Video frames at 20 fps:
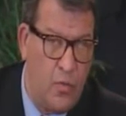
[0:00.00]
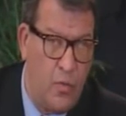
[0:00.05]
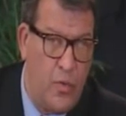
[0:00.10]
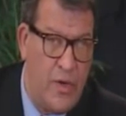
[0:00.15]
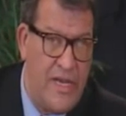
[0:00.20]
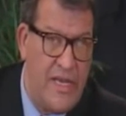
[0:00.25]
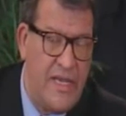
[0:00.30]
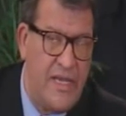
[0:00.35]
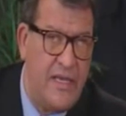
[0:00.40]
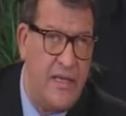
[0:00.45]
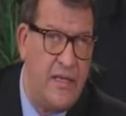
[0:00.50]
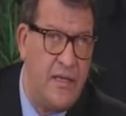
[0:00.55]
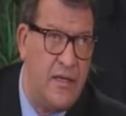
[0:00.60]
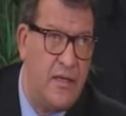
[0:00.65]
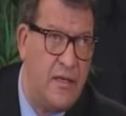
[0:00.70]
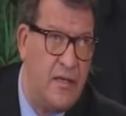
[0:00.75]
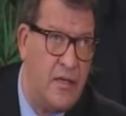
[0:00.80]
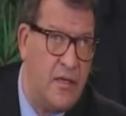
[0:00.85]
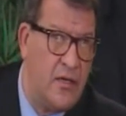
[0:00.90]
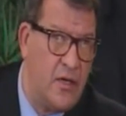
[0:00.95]
we
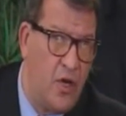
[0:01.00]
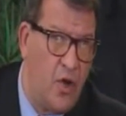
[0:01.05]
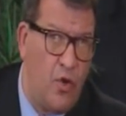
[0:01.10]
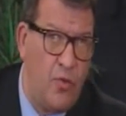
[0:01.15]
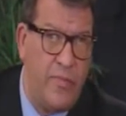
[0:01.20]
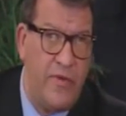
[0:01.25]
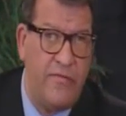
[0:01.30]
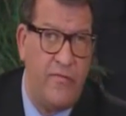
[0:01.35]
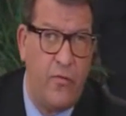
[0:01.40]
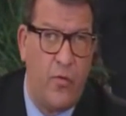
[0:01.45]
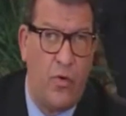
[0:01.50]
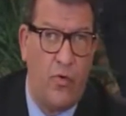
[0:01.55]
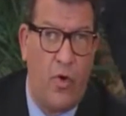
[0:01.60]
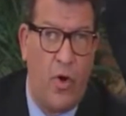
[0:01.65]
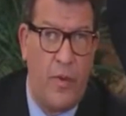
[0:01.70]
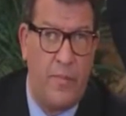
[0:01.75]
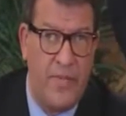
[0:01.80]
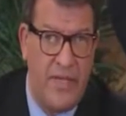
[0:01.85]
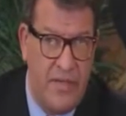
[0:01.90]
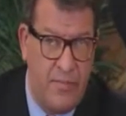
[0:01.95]
go before
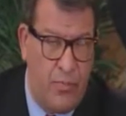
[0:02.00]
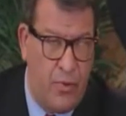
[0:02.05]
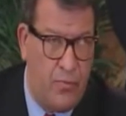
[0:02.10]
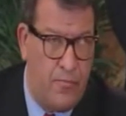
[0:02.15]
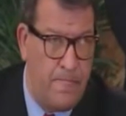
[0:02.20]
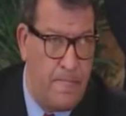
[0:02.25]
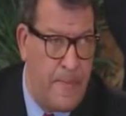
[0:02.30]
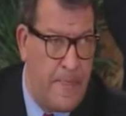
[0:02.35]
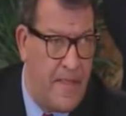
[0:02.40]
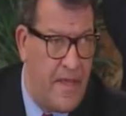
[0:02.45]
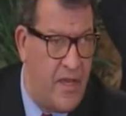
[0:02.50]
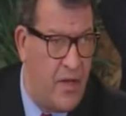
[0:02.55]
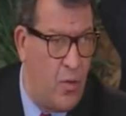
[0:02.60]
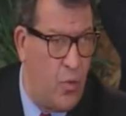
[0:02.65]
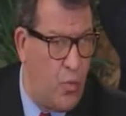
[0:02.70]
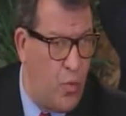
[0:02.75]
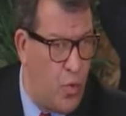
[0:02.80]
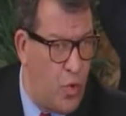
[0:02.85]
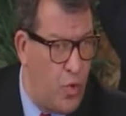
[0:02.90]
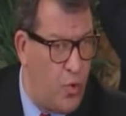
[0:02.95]
our people in a
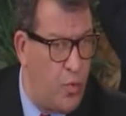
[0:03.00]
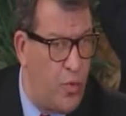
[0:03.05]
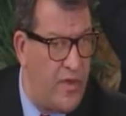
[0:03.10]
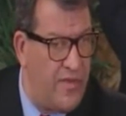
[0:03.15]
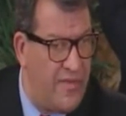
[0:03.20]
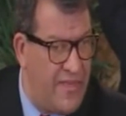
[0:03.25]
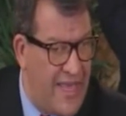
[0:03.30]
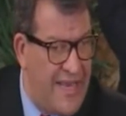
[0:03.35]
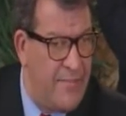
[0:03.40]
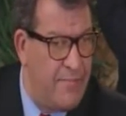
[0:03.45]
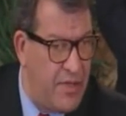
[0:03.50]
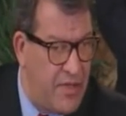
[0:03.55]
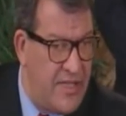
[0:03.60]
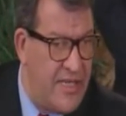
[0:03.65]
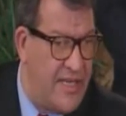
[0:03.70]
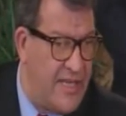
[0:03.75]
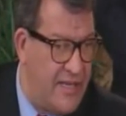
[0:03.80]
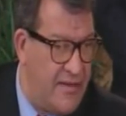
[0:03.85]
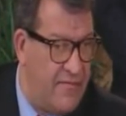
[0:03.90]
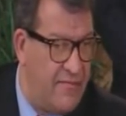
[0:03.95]
world where they
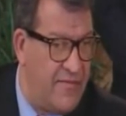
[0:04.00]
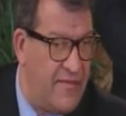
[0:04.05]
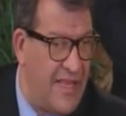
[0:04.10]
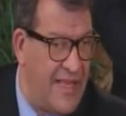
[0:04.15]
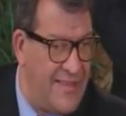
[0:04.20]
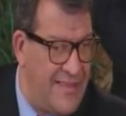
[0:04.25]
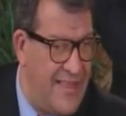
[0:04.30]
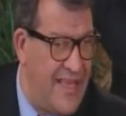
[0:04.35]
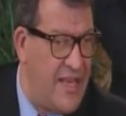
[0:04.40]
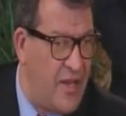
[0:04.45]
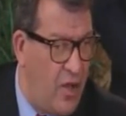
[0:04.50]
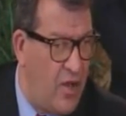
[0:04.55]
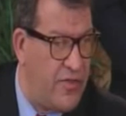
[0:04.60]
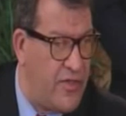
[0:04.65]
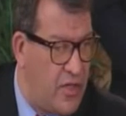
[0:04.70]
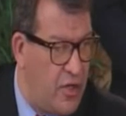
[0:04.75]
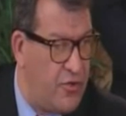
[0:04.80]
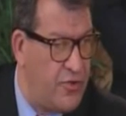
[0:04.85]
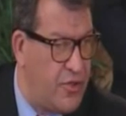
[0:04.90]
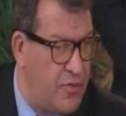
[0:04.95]
believe that they are
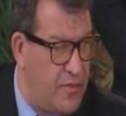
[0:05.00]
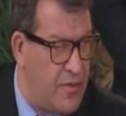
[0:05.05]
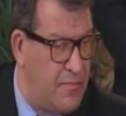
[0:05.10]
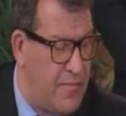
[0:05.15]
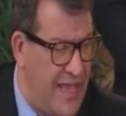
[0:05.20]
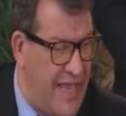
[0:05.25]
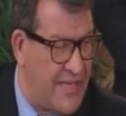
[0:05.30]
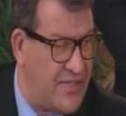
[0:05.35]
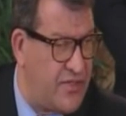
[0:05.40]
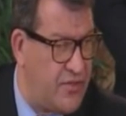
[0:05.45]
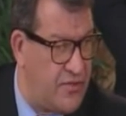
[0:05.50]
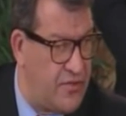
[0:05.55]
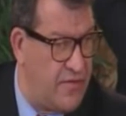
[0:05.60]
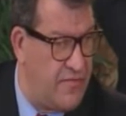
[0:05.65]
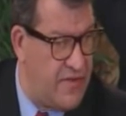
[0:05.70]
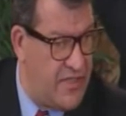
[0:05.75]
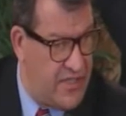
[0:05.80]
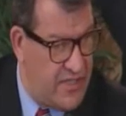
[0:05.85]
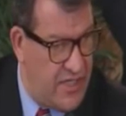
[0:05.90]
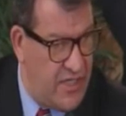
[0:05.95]
the ultimate masters
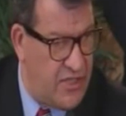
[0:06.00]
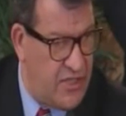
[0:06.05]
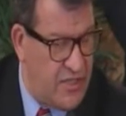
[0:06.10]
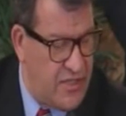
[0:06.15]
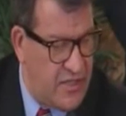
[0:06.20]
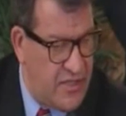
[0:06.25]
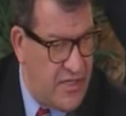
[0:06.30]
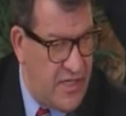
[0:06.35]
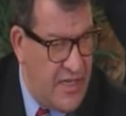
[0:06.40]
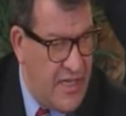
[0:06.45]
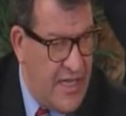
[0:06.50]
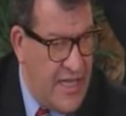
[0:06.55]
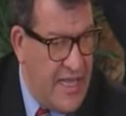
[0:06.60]
of decisions,